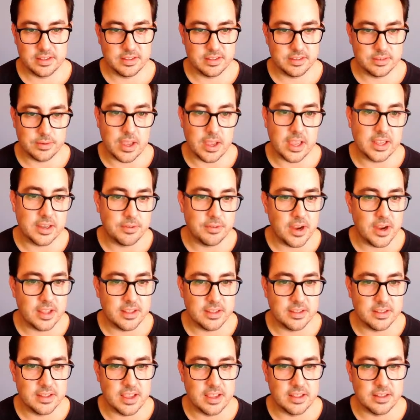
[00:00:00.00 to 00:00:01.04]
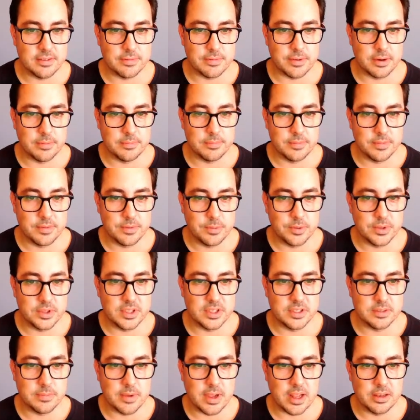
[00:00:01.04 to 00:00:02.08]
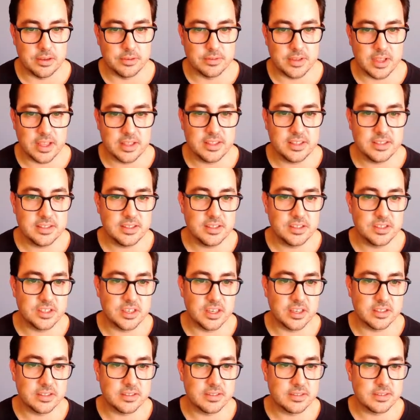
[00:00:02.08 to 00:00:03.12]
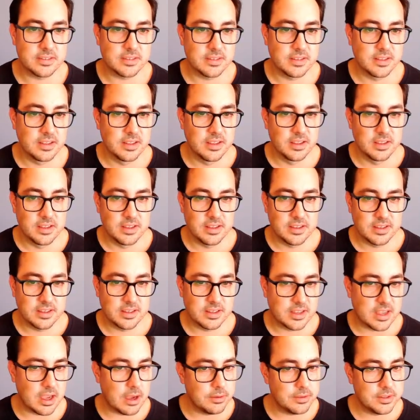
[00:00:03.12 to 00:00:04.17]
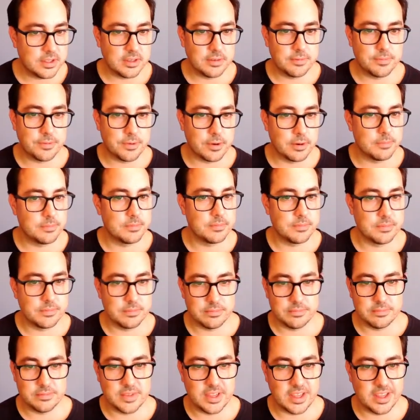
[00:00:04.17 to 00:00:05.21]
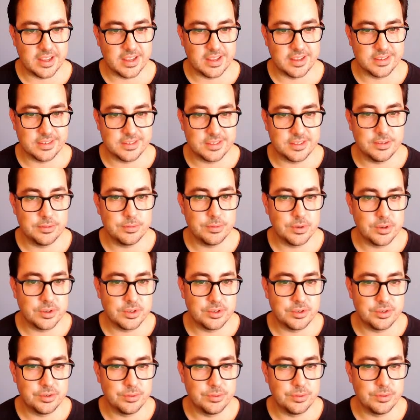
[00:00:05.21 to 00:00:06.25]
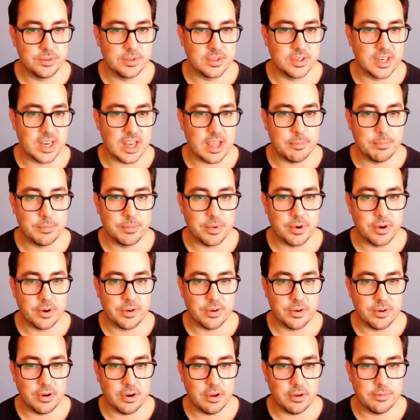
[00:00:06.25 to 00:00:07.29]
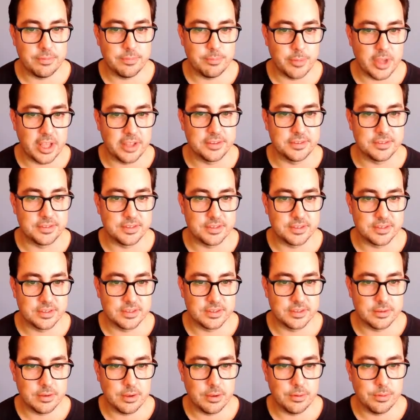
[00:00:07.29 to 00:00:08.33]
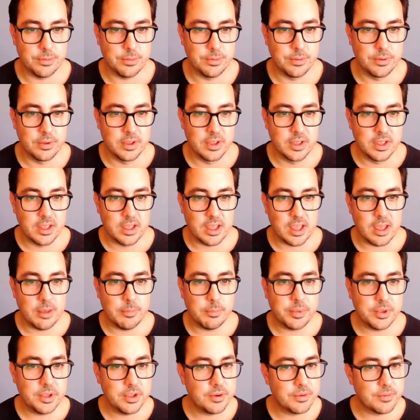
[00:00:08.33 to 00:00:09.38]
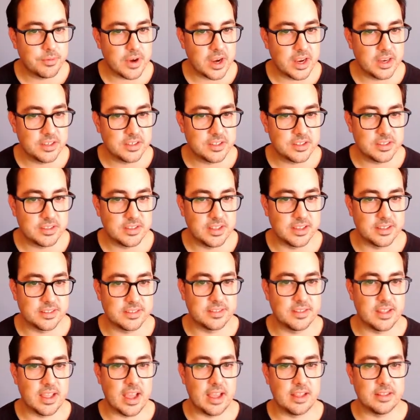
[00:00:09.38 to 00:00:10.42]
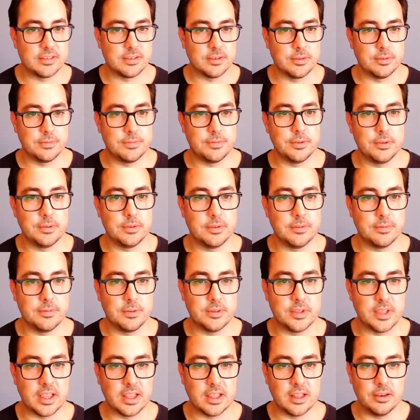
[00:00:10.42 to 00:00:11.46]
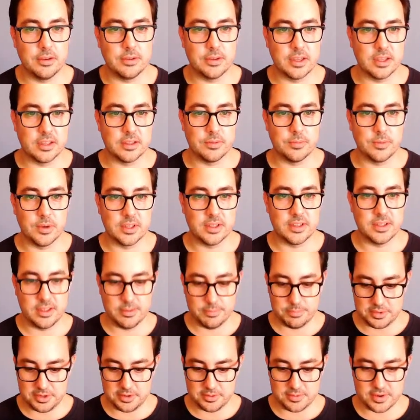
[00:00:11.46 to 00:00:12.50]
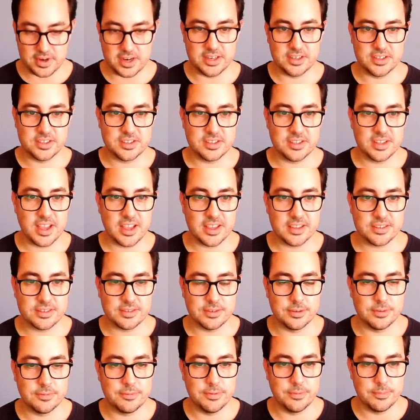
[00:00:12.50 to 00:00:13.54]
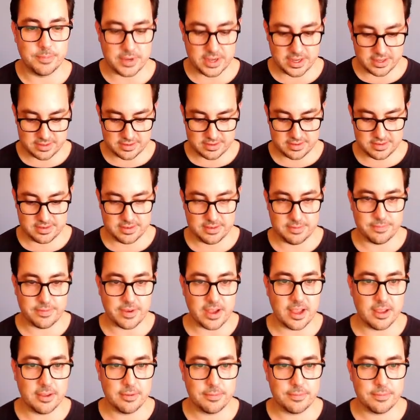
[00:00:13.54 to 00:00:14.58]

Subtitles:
so I create the data frame with these values. And this is just counting from 0 to the number of months. So MP range does that. So if you take a look at what MP range does, so if you pass 5,